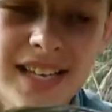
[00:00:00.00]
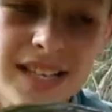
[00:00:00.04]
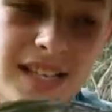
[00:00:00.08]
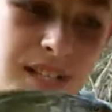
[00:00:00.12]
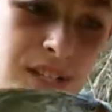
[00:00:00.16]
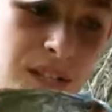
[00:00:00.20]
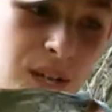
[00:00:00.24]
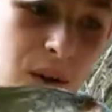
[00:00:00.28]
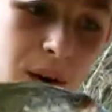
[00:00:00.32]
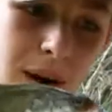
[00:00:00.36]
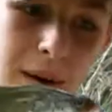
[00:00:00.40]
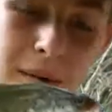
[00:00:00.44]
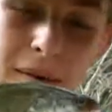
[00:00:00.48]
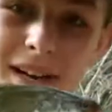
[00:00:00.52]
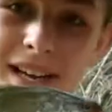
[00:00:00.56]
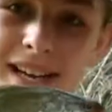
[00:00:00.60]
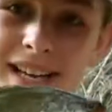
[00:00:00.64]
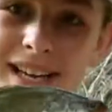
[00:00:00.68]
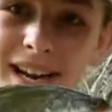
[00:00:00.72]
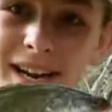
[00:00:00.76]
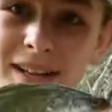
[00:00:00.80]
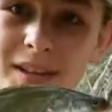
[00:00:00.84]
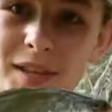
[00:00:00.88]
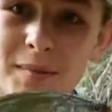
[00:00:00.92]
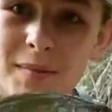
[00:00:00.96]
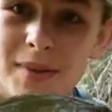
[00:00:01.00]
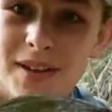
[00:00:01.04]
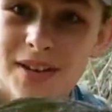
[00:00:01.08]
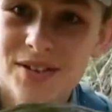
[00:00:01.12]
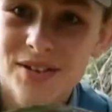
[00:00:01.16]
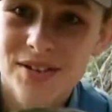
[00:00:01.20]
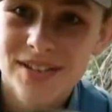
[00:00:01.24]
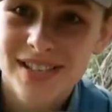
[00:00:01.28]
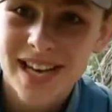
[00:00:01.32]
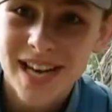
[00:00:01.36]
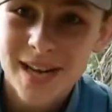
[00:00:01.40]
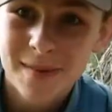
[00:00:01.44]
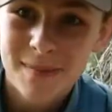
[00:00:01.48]
So I want to get out the
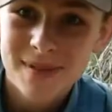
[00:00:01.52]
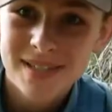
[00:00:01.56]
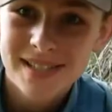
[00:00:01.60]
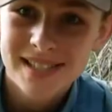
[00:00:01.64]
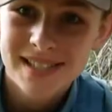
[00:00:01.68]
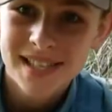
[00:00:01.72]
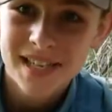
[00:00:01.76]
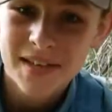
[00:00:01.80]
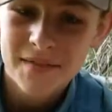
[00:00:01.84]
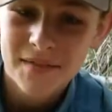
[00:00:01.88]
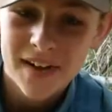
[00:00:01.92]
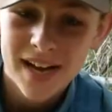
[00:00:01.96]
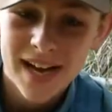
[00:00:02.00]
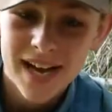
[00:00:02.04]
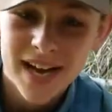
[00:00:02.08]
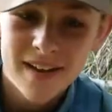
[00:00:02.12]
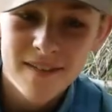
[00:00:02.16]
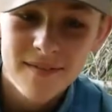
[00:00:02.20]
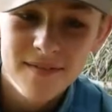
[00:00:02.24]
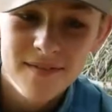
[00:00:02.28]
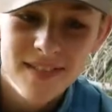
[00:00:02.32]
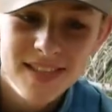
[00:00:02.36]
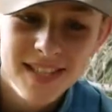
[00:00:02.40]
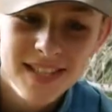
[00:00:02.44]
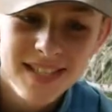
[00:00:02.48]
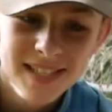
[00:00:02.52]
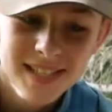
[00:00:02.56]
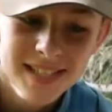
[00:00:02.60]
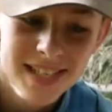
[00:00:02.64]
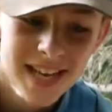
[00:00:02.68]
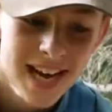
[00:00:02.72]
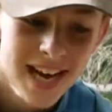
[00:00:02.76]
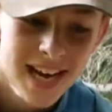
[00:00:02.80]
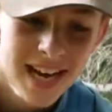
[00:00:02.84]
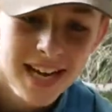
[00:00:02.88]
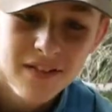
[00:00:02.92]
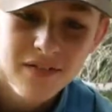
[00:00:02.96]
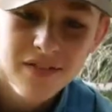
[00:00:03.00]
measuring tape and see if I have this
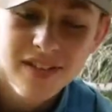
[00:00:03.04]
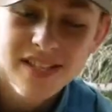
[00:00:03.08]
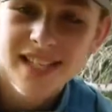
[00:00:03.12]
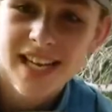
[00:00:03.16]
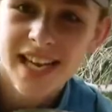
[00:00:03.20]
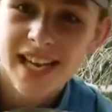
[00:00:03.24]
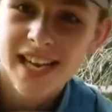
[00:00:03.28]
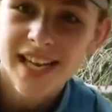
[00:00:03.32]
guy, if he's